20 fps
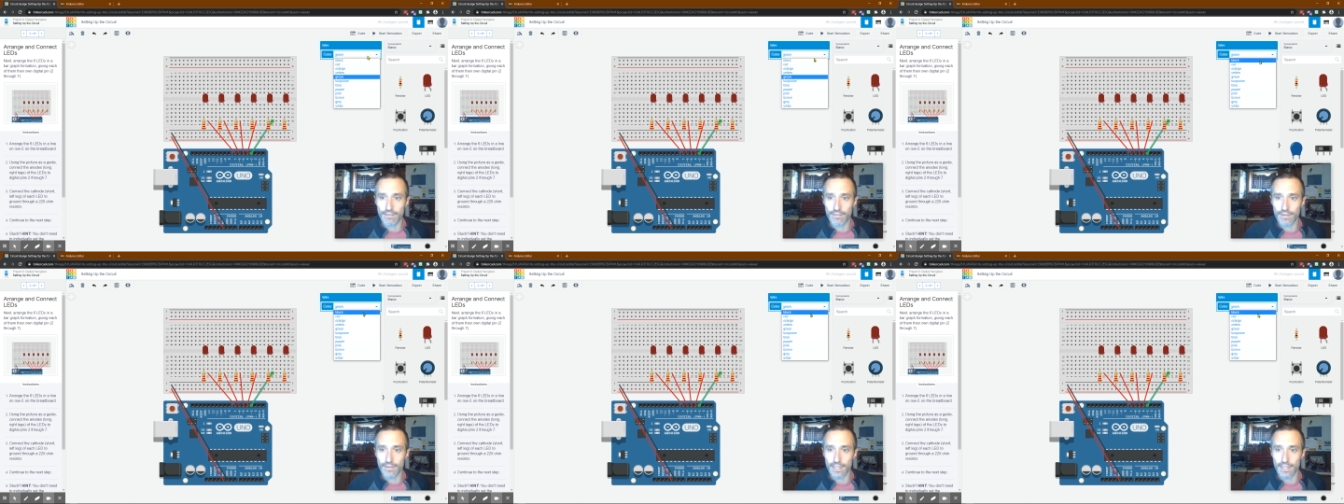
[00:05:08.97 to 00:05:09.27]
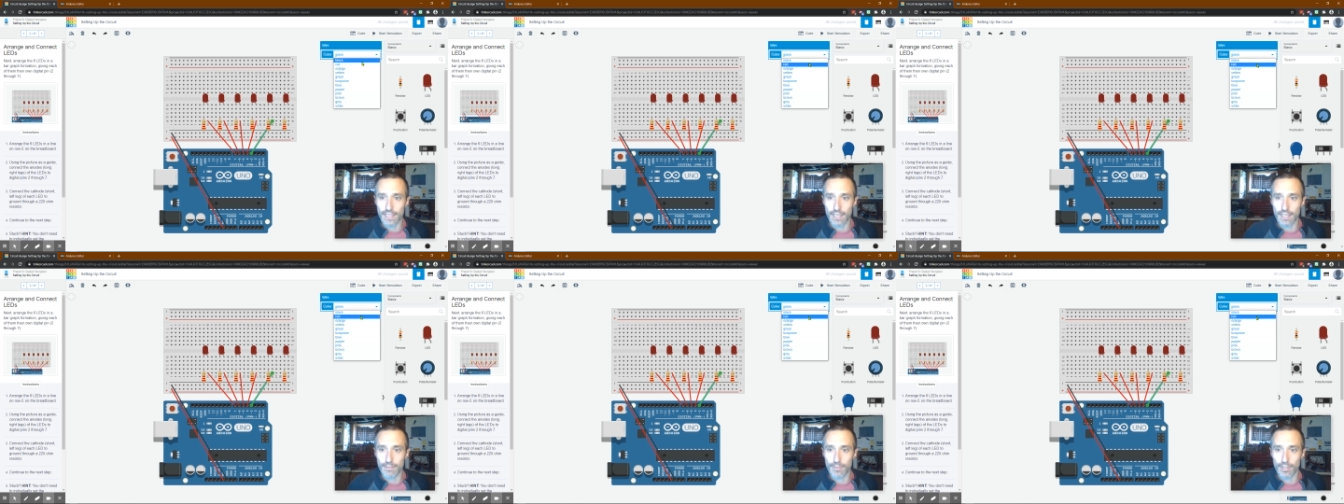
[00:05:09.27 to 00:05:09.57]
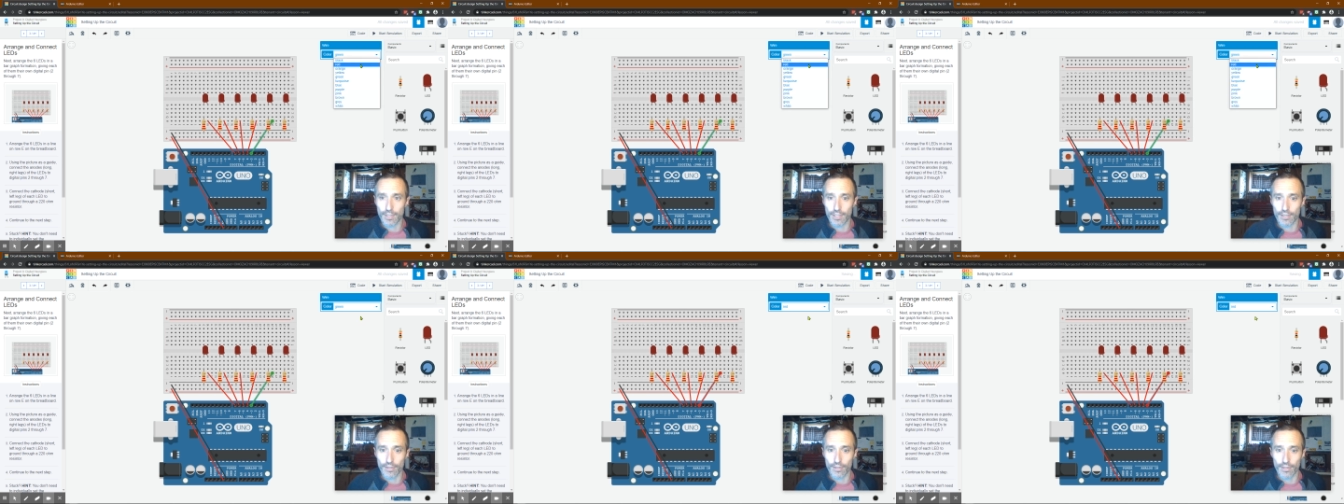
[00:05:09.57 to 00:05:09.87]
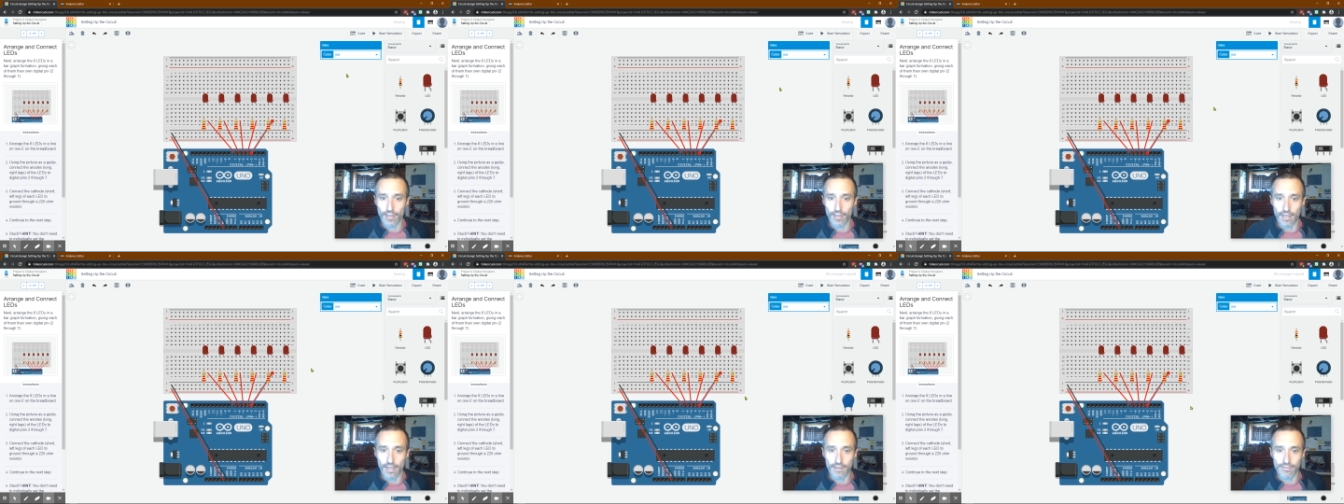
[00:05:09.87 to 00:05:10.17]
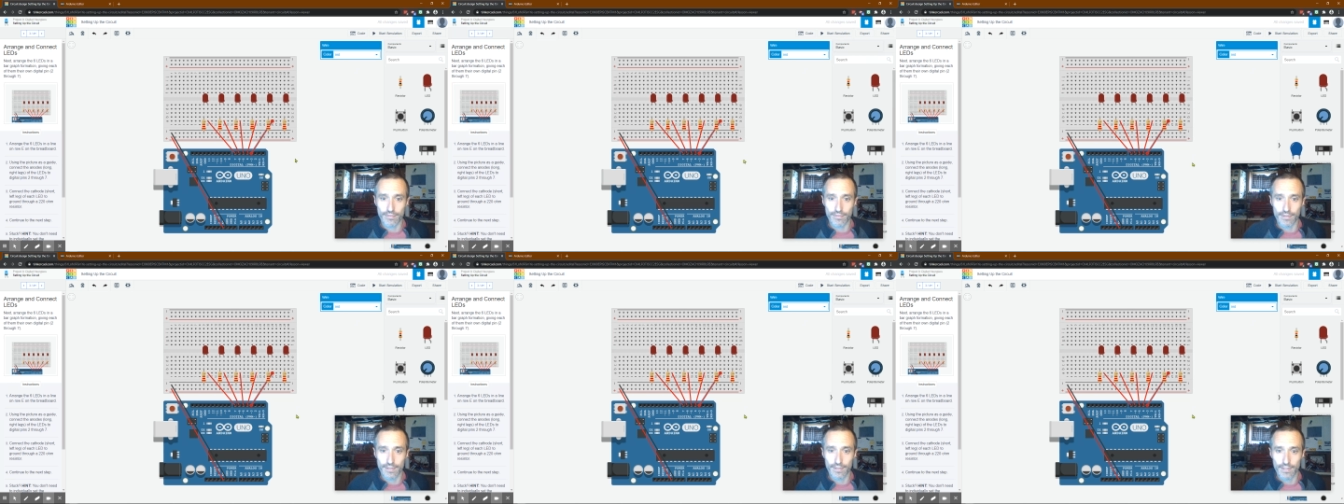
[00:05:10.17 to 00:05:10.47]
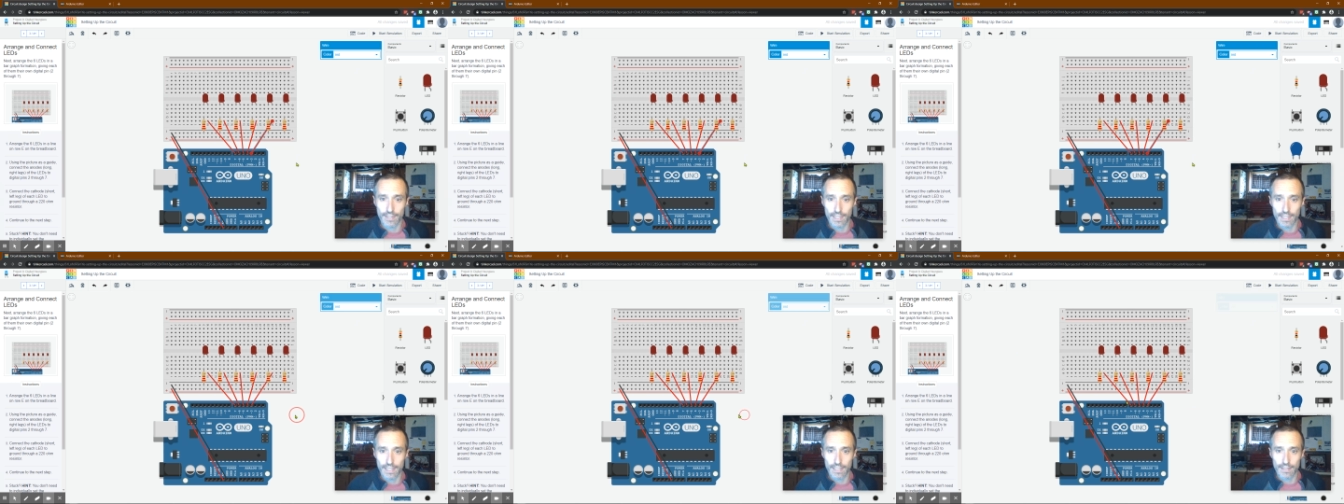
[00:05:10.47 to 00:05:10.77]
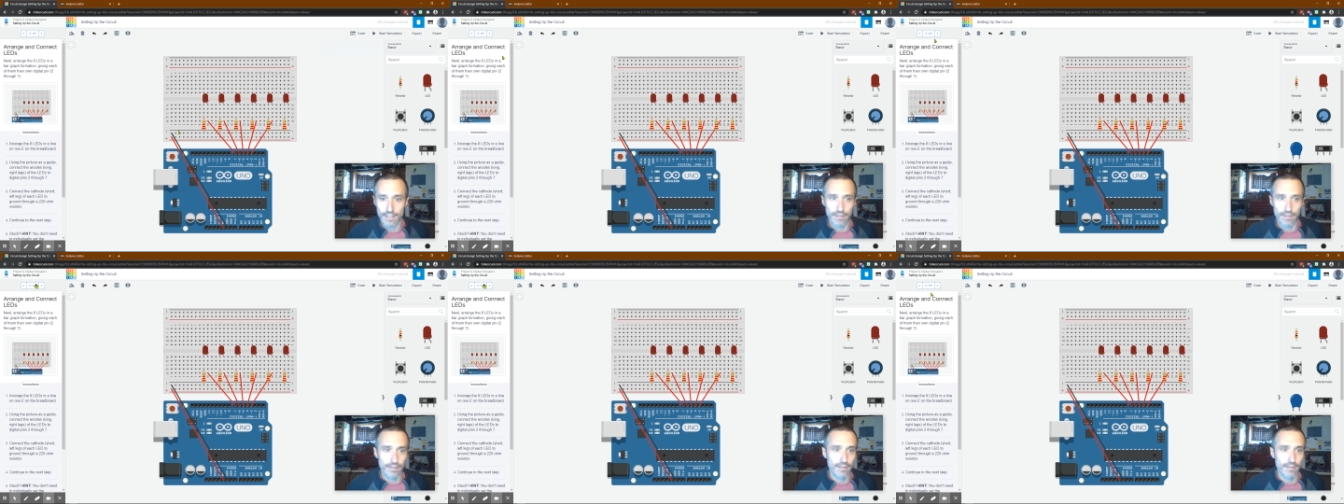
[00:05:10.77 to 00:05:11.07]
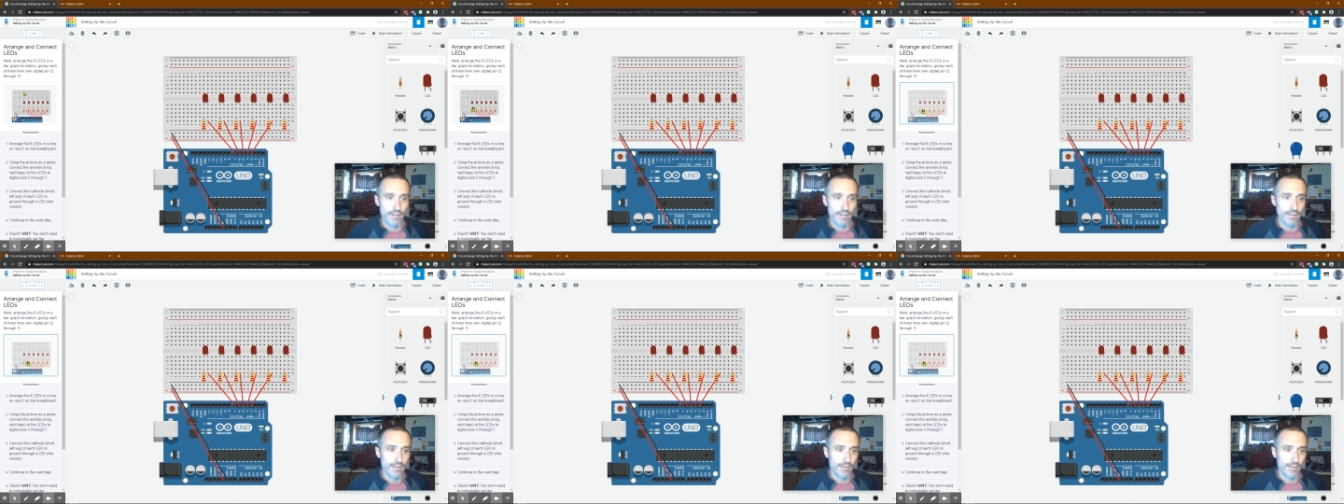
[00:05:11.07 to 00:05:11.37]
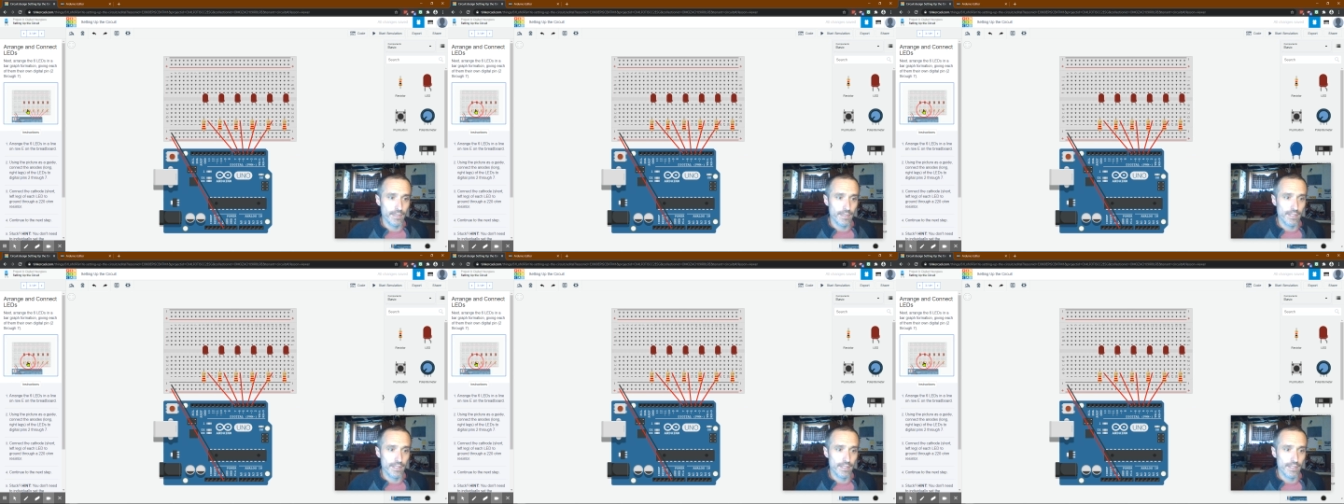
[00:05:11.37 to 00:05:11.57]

feel like I'm a little off. Let me